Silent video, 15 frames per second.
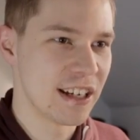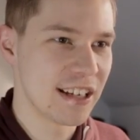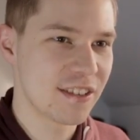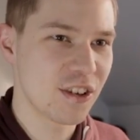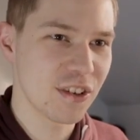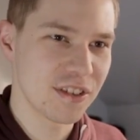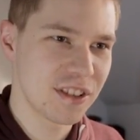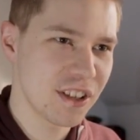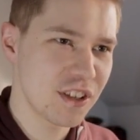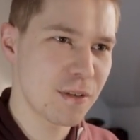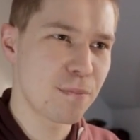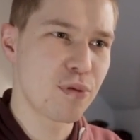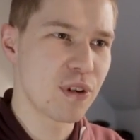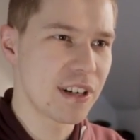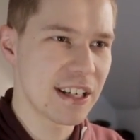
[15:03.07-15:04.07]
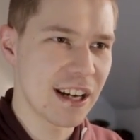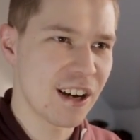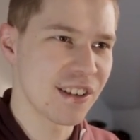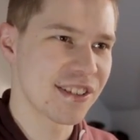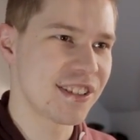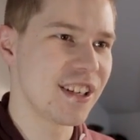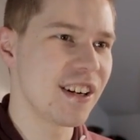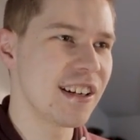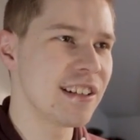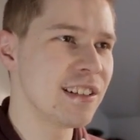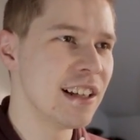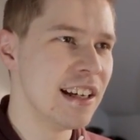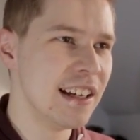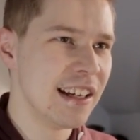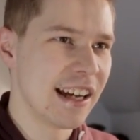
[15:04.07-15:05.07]
it. It's got such a pretty art style,
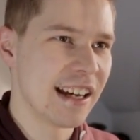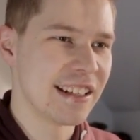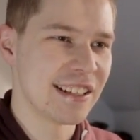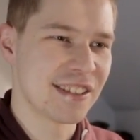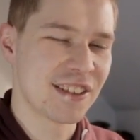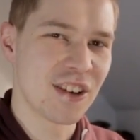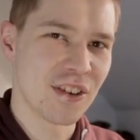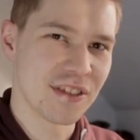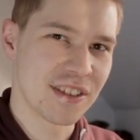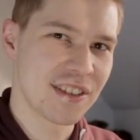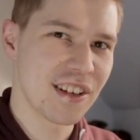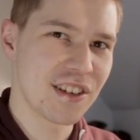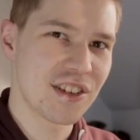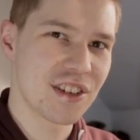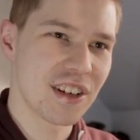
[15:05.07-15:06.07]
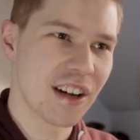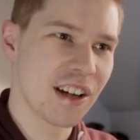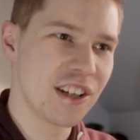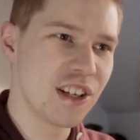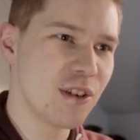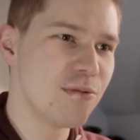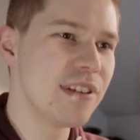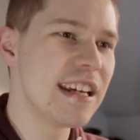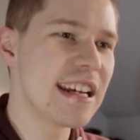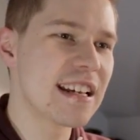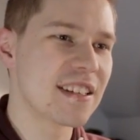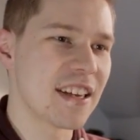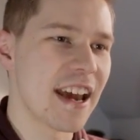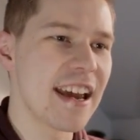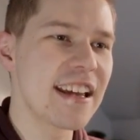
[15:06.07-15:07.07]
and it's got such a
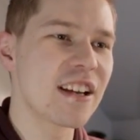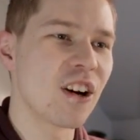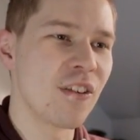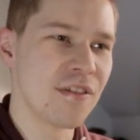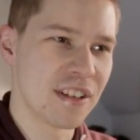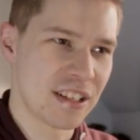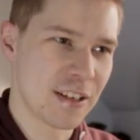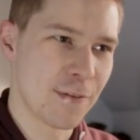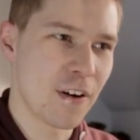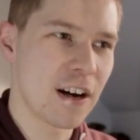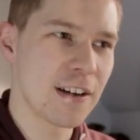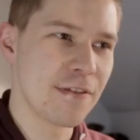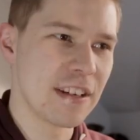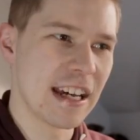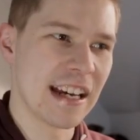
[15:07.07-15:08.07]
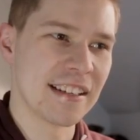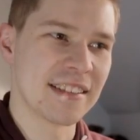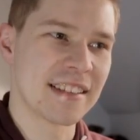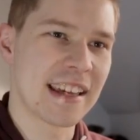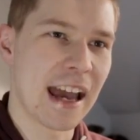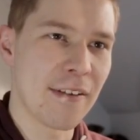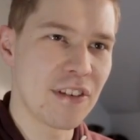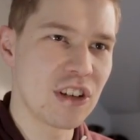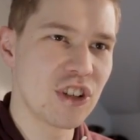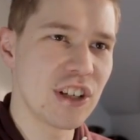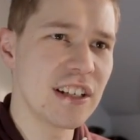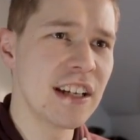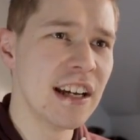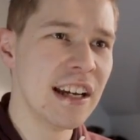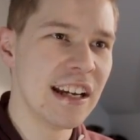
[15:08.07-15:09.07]
unique take on the surviving and
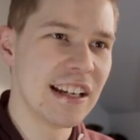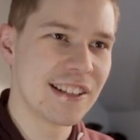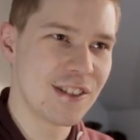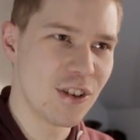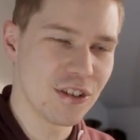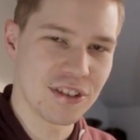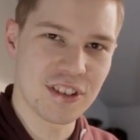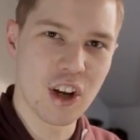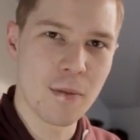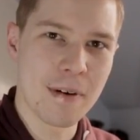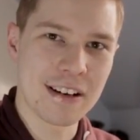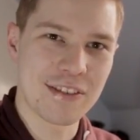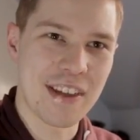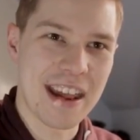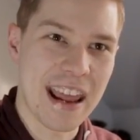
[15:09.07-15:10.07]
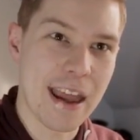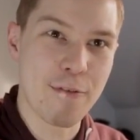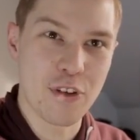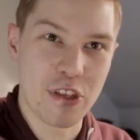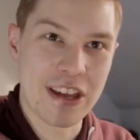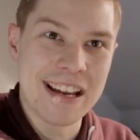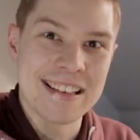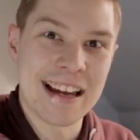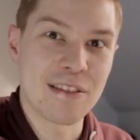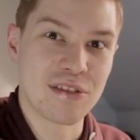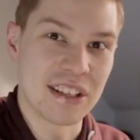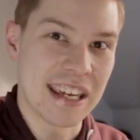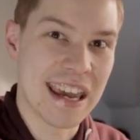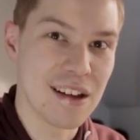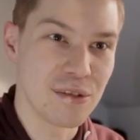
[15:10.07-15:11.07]
scavenging. It's not so much that everything is out
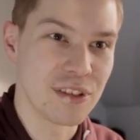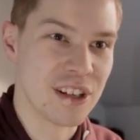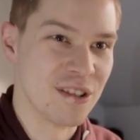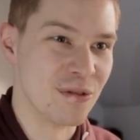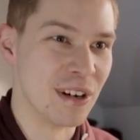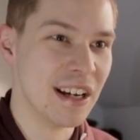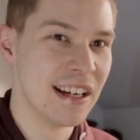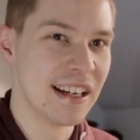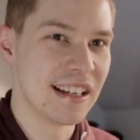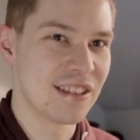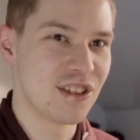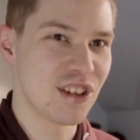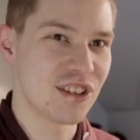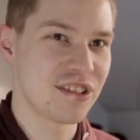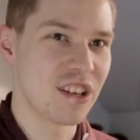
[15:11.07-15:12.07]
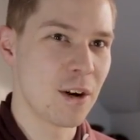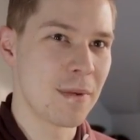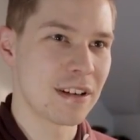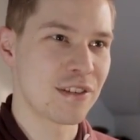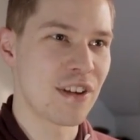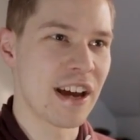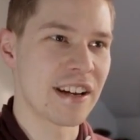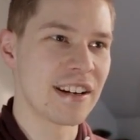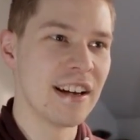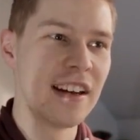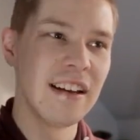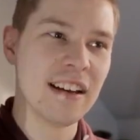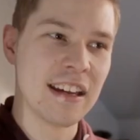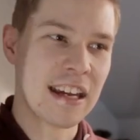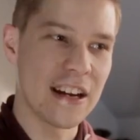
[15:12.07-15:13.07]
to kill you. It's just so much that
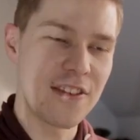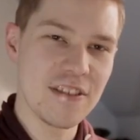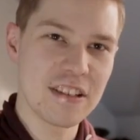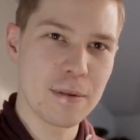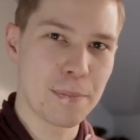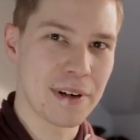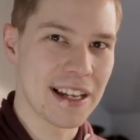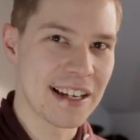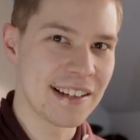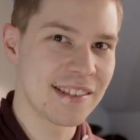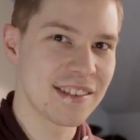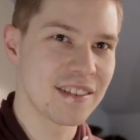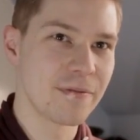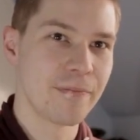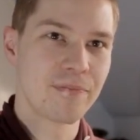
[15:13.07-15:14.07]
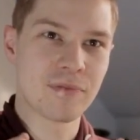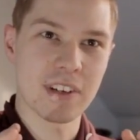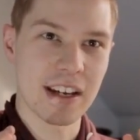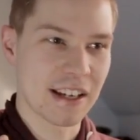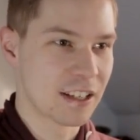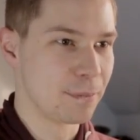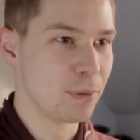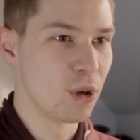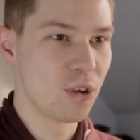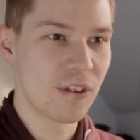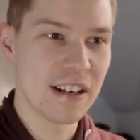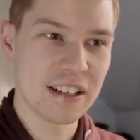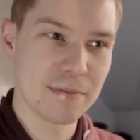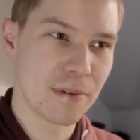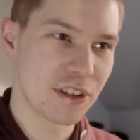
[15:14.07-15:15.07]
here is a place,
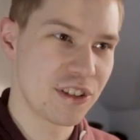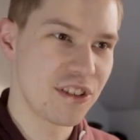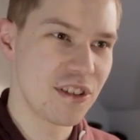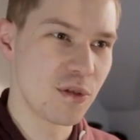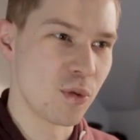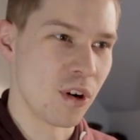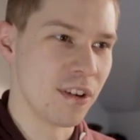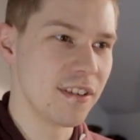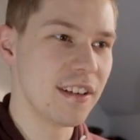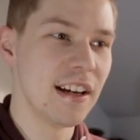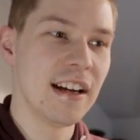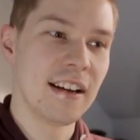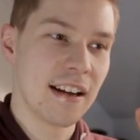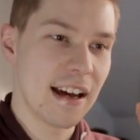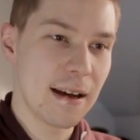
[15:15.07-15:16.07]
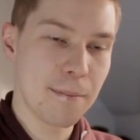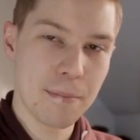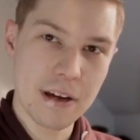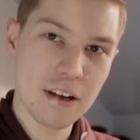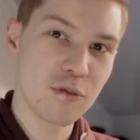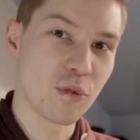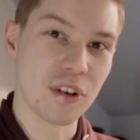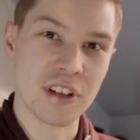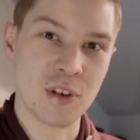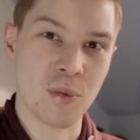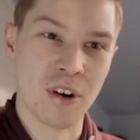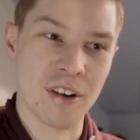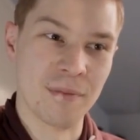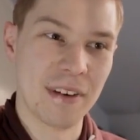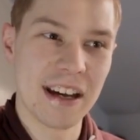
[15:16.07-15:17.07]
explore it as much as you want, and build what you
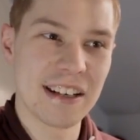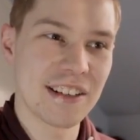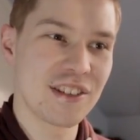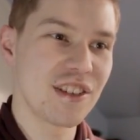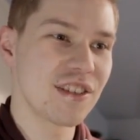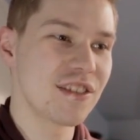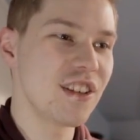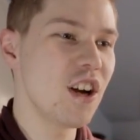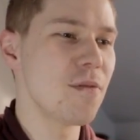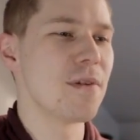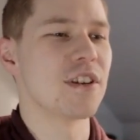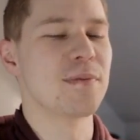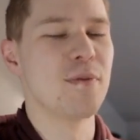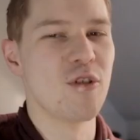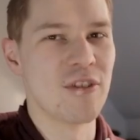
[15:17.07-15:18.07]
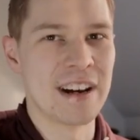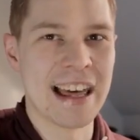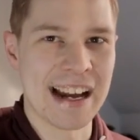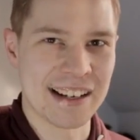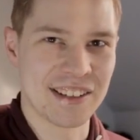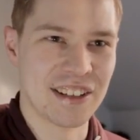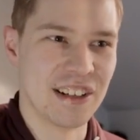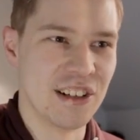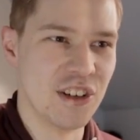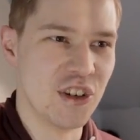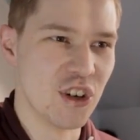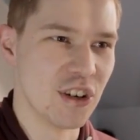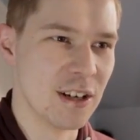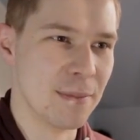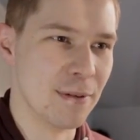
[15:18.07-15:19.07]
want, and it's just so much more relaxed and
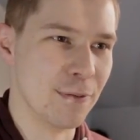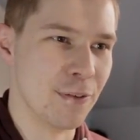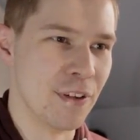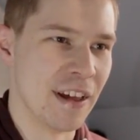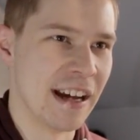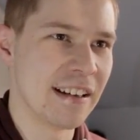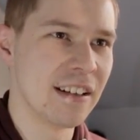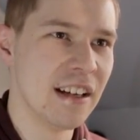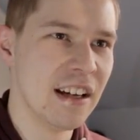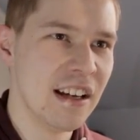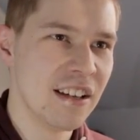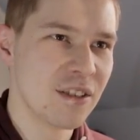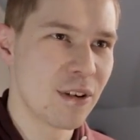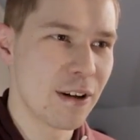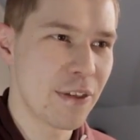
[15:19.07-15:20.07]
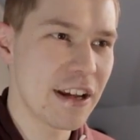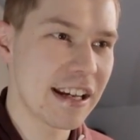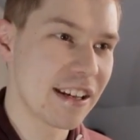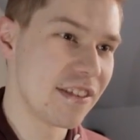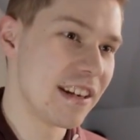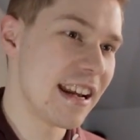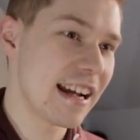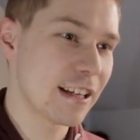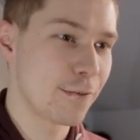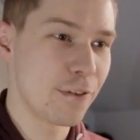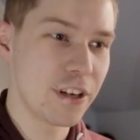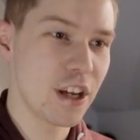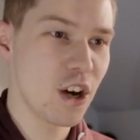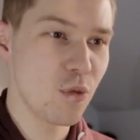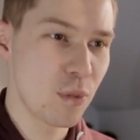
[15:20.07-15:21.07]
enjoyable for that. So I think in the next
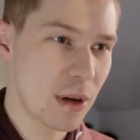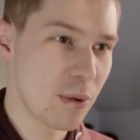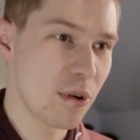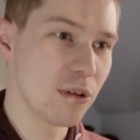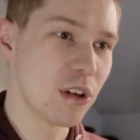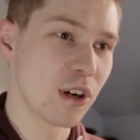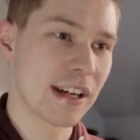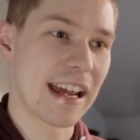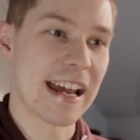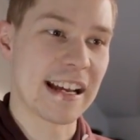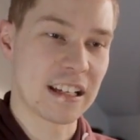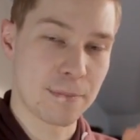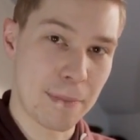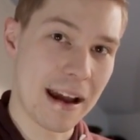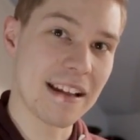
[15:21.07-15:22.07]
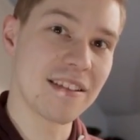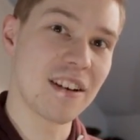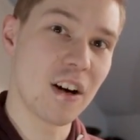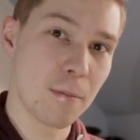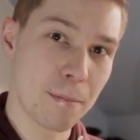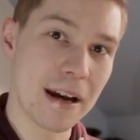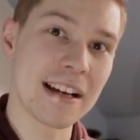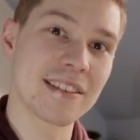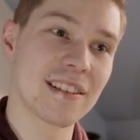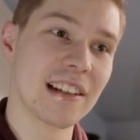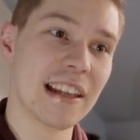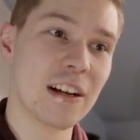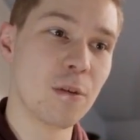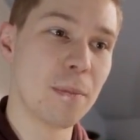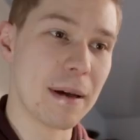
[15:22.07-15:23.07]
video we will look at expanding our base a
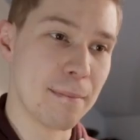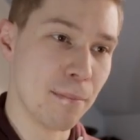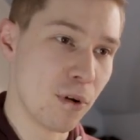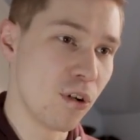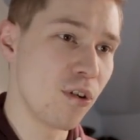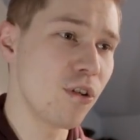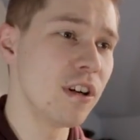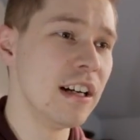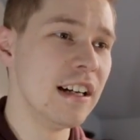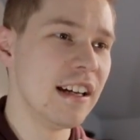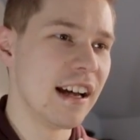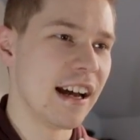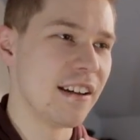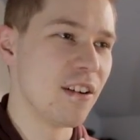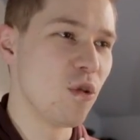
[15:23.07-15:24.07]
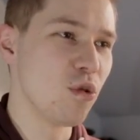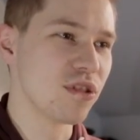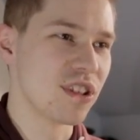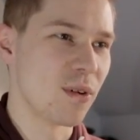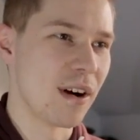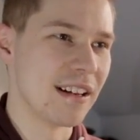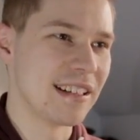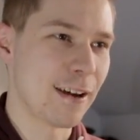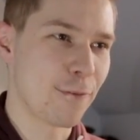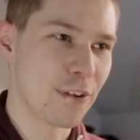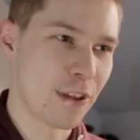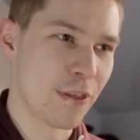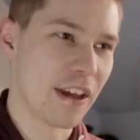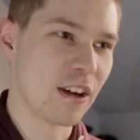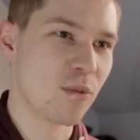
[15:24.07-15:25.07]
little bit more, and also I
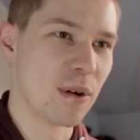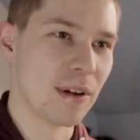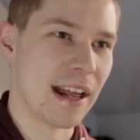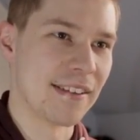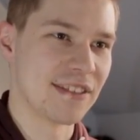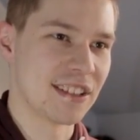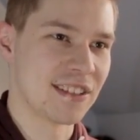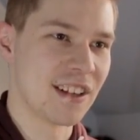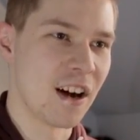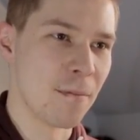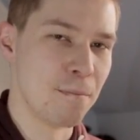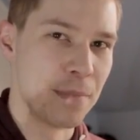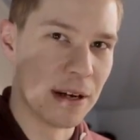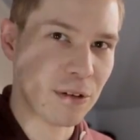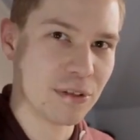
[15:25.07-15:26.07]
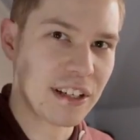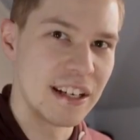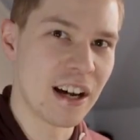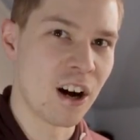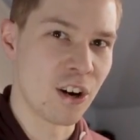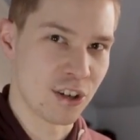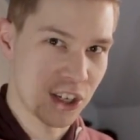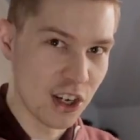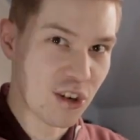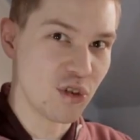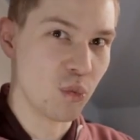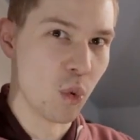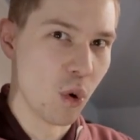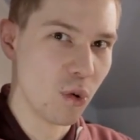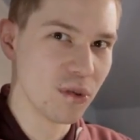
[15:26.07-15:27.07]
definitely think we'll have to start building our
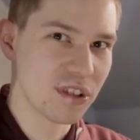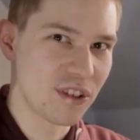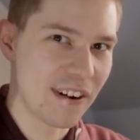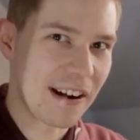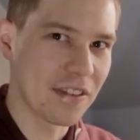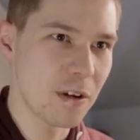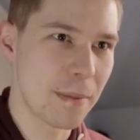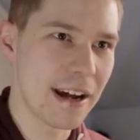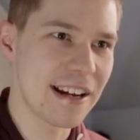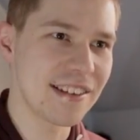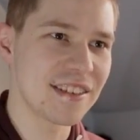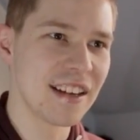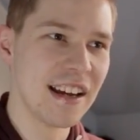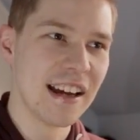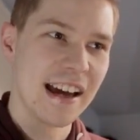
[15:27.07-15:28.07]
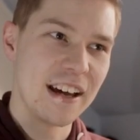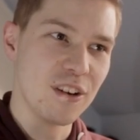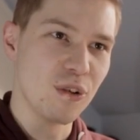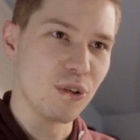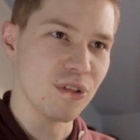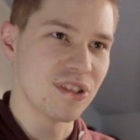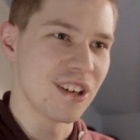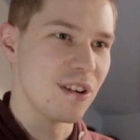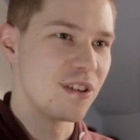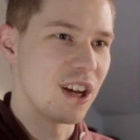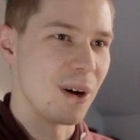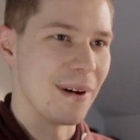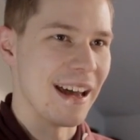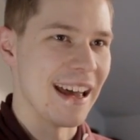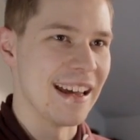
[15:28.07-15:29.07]
huge walls around the base, and also
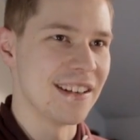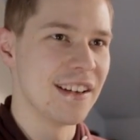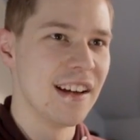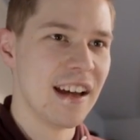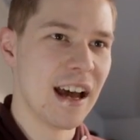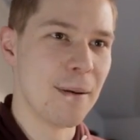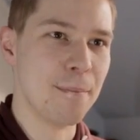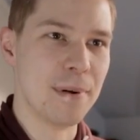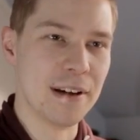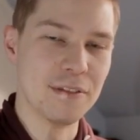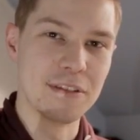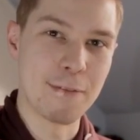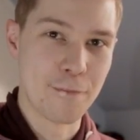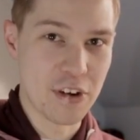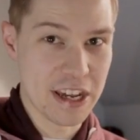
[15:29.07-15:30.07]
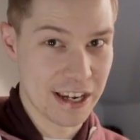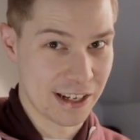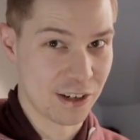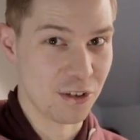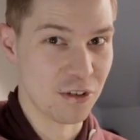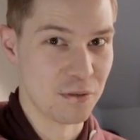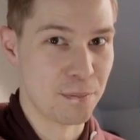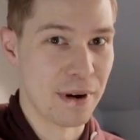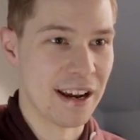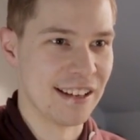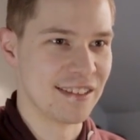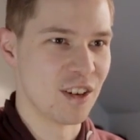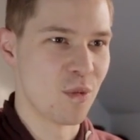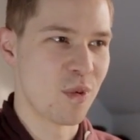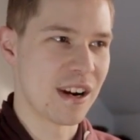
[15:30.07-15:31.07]
go ahead and build the vehicles
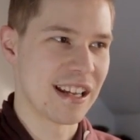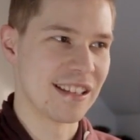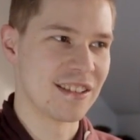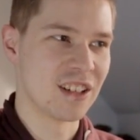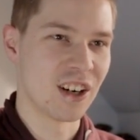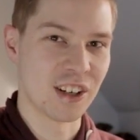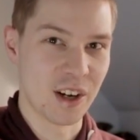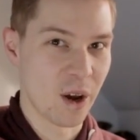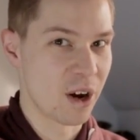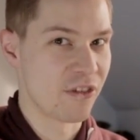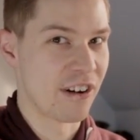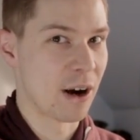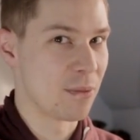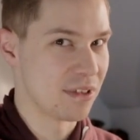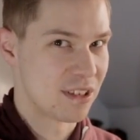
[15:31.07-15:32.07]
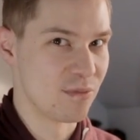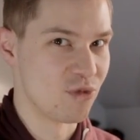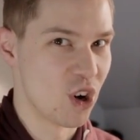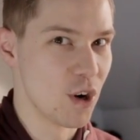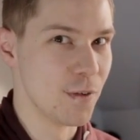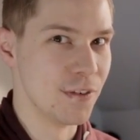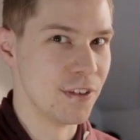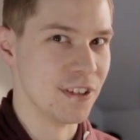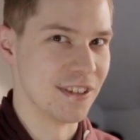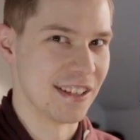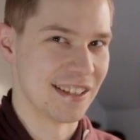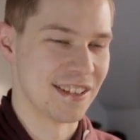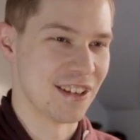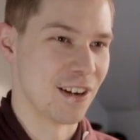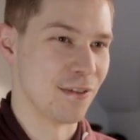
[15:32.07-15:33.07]
base so we can start going around with some rovers
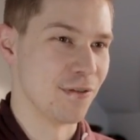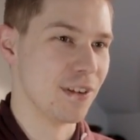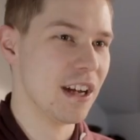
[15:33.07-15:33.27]
and stuff.